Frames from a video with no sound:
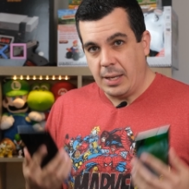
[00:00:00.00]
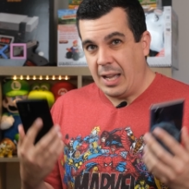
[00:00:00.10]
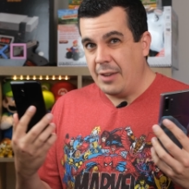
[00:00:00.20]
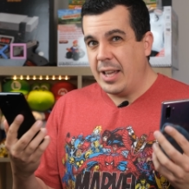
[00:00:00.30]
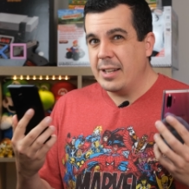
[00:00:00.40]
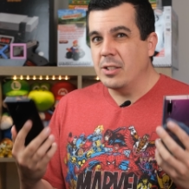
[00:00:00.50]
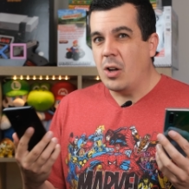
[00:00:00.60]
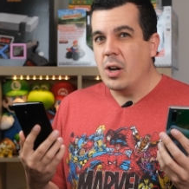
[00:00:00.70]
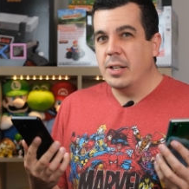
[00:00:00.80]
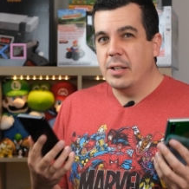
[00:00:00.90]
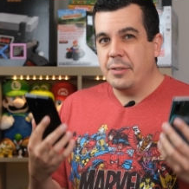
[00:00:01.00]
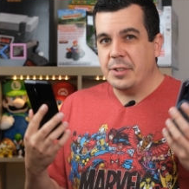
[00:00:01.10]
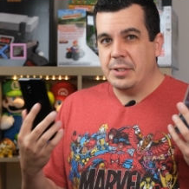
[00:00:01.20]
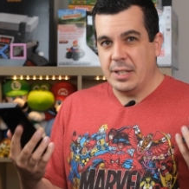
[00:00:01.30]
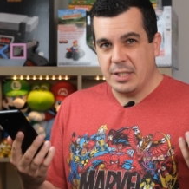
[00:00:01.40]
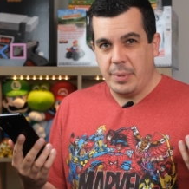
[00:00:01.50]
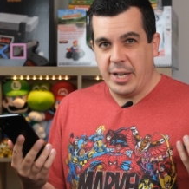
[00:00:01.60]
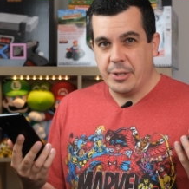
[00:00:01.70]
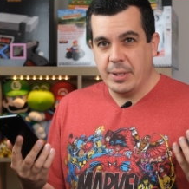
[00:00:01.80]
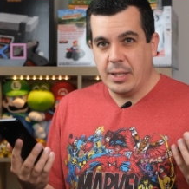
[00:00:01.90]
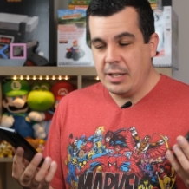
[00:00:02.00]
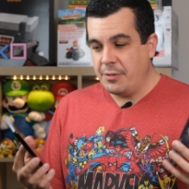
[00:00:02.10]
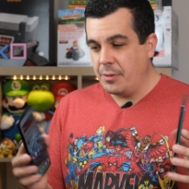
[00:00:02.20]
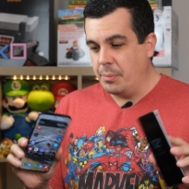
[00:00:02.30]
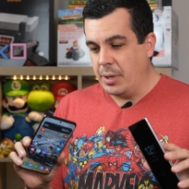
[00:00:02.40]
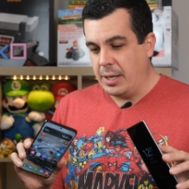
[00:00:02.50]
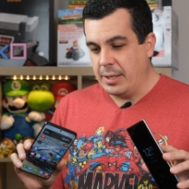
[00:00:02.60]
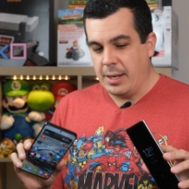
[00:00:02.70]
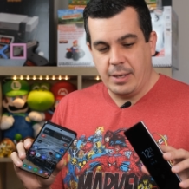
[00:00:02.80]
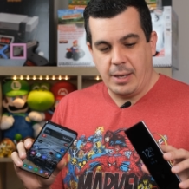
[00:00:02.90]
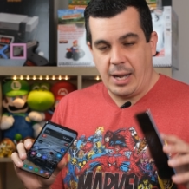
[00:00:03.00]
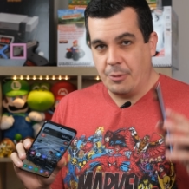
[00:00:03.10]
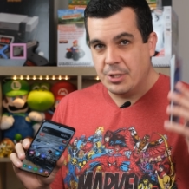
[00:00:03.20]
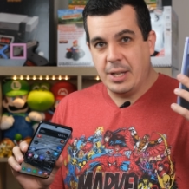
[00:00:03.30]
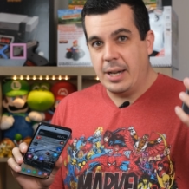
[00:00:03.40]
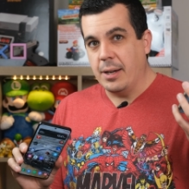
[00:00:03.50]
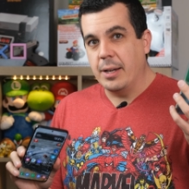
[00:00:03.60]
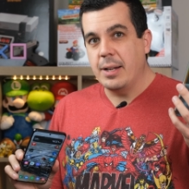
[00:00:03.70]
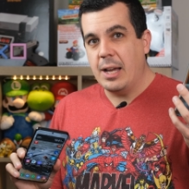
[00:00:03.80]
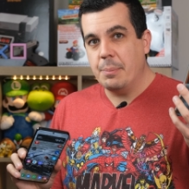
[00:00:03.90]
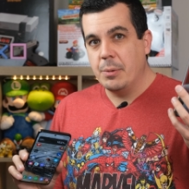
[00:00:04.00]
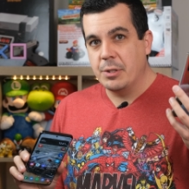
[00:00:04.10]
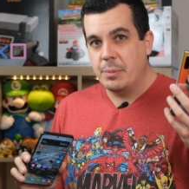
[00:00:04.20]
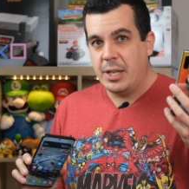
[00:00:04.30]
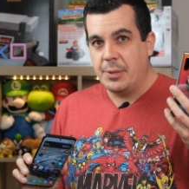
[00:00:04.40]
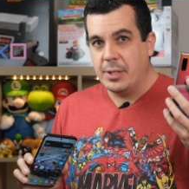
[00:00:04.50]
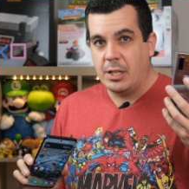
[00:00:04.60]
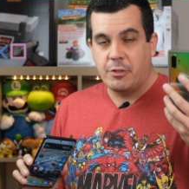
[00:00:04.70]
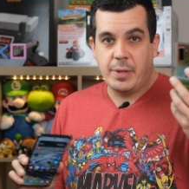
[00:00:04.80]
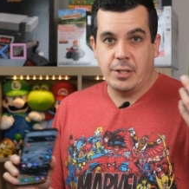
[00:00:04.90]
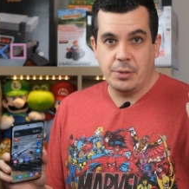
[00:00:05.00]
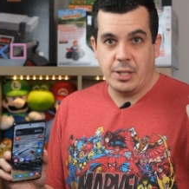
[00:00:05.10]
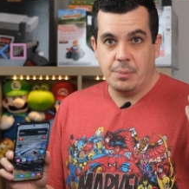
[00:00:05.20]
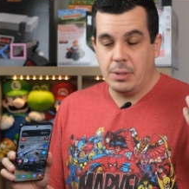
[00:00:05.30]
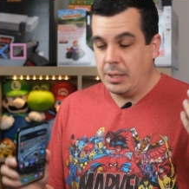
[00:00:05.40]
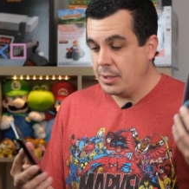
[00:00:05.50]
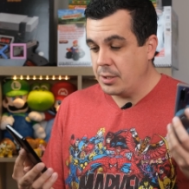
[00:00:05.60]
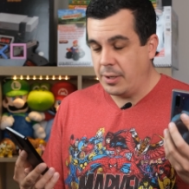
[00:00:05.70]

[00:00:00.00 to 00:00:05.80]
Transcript: I haven't had it long enough to test the battery life, but I was not unhappy with the battery life on my Note 10 Plus, so I